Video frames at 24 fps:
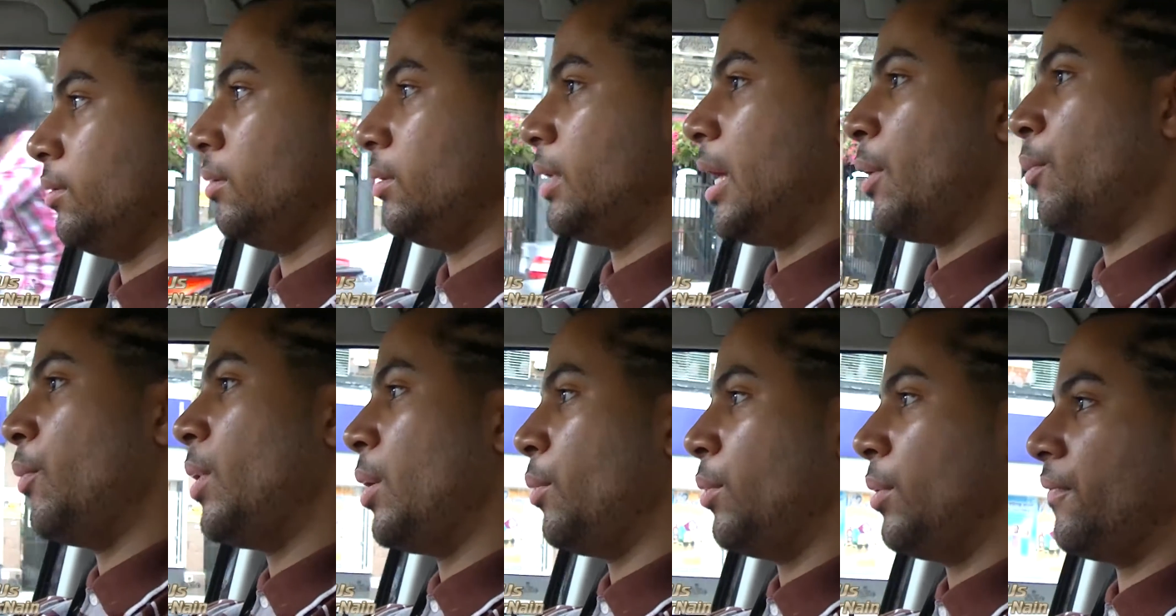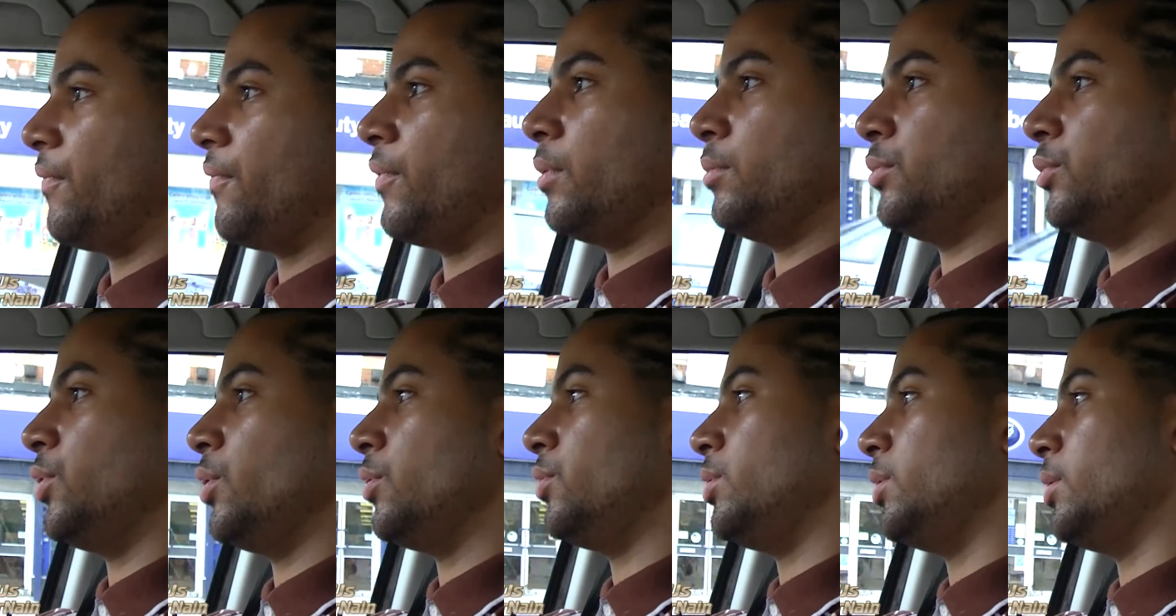Like where we're from,
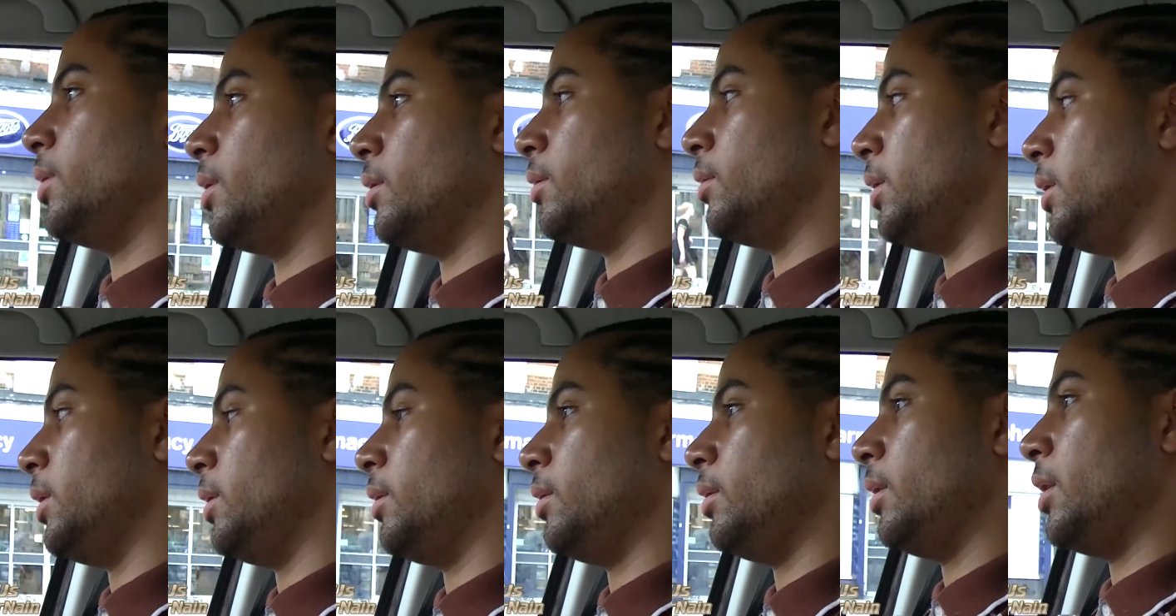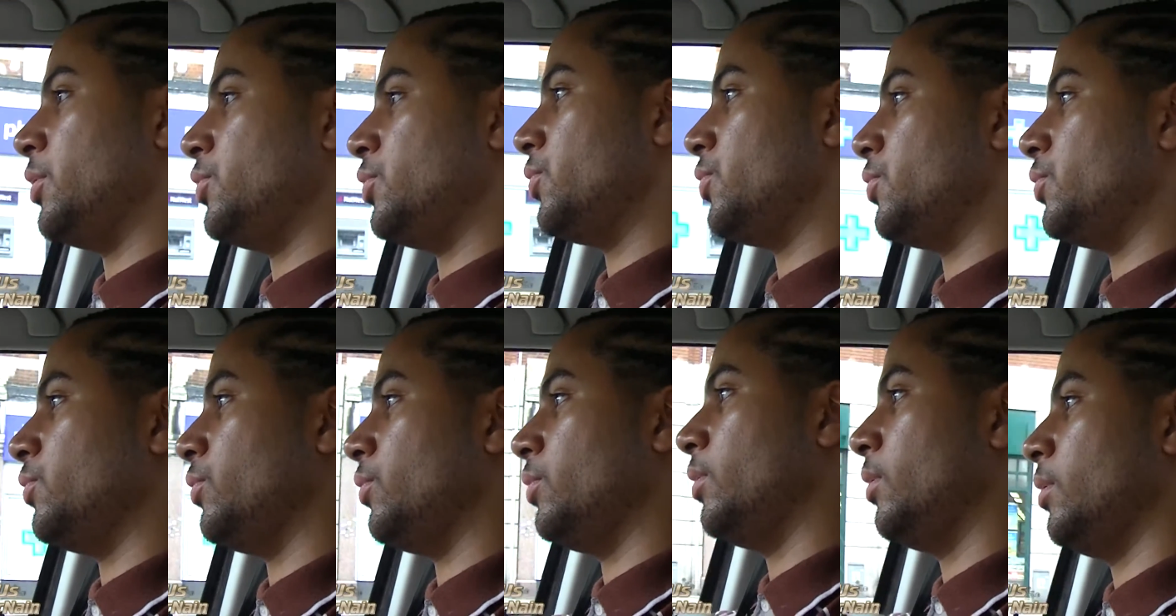Donyana, near Ajusu.
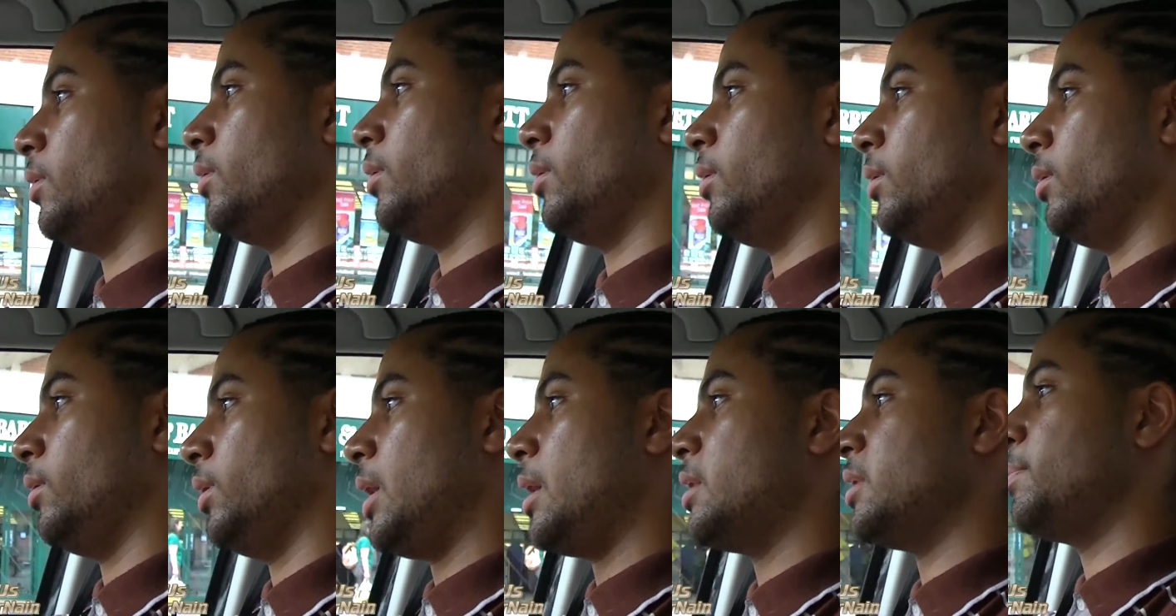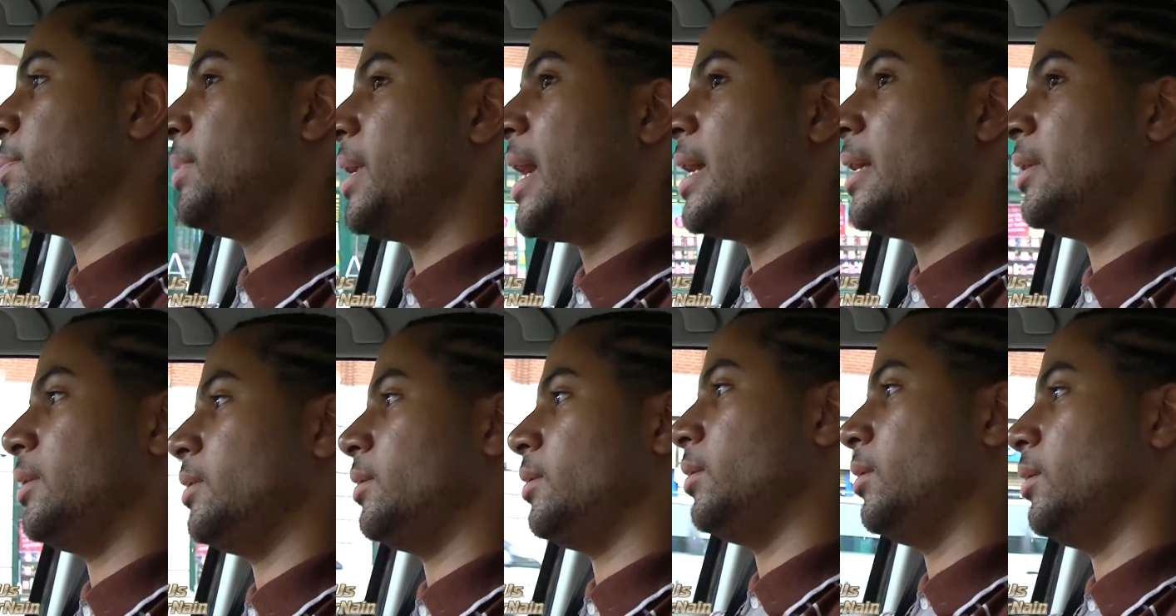Mm-hmm. Uh-huh. That's
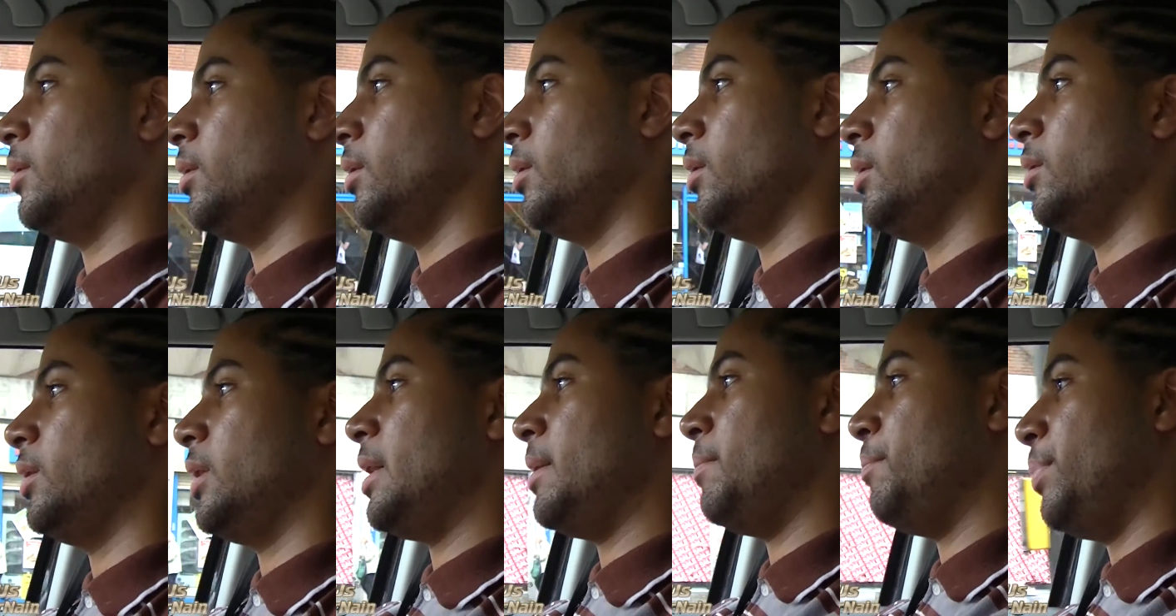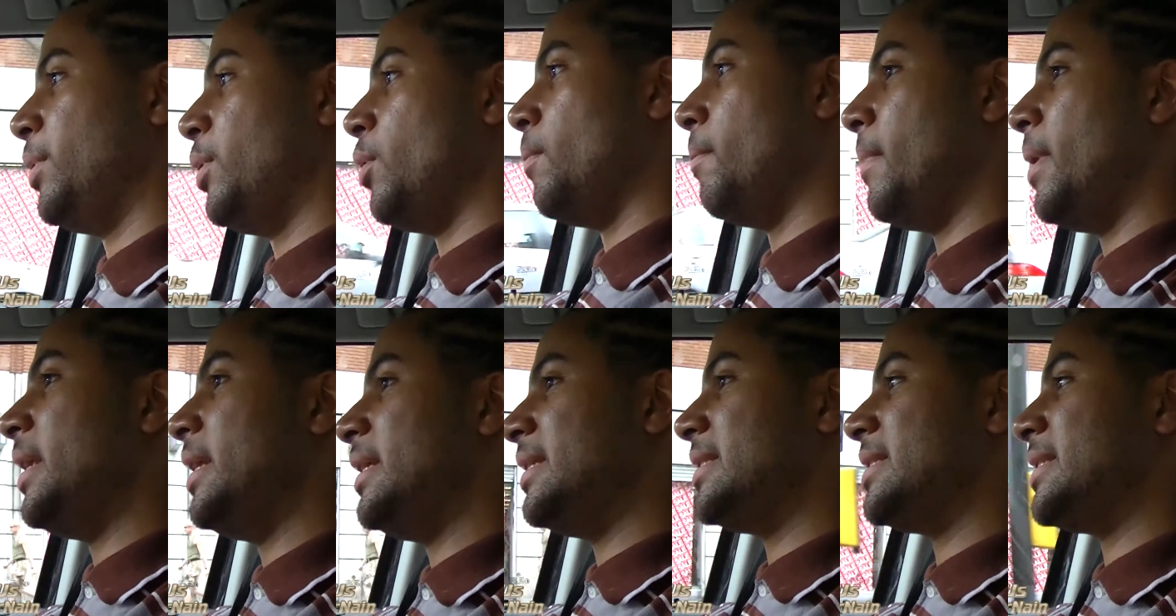planned. They built
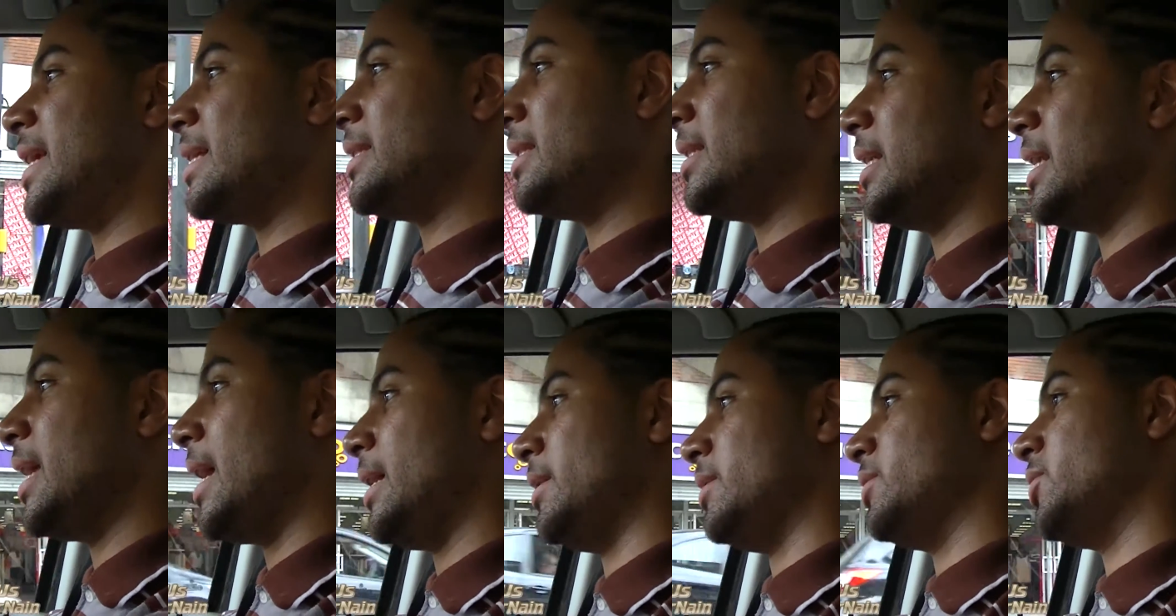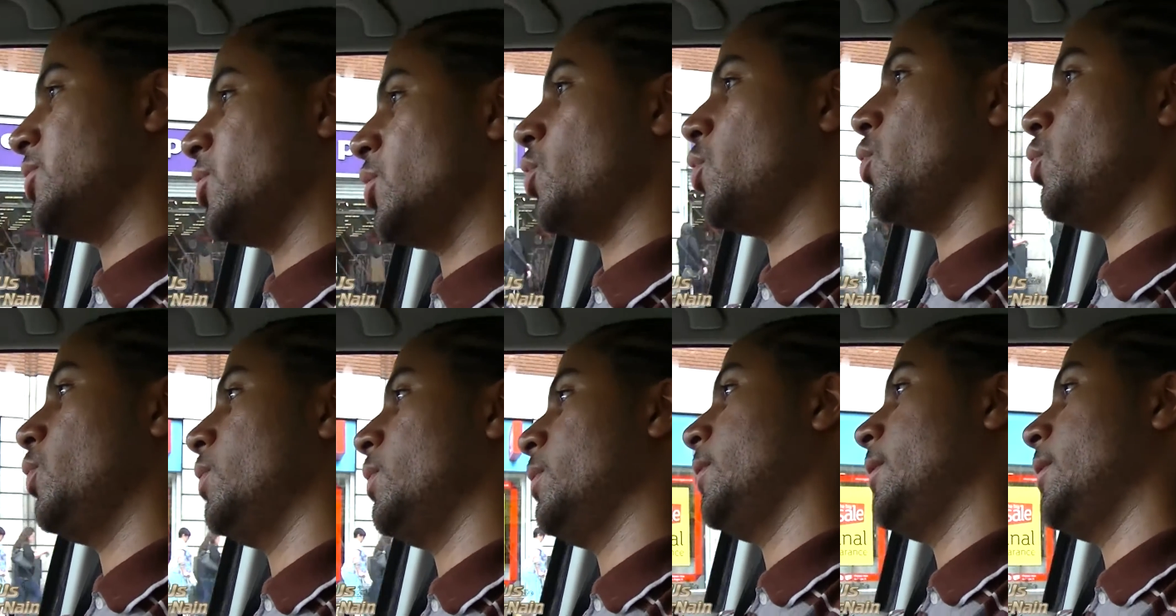many satellites, so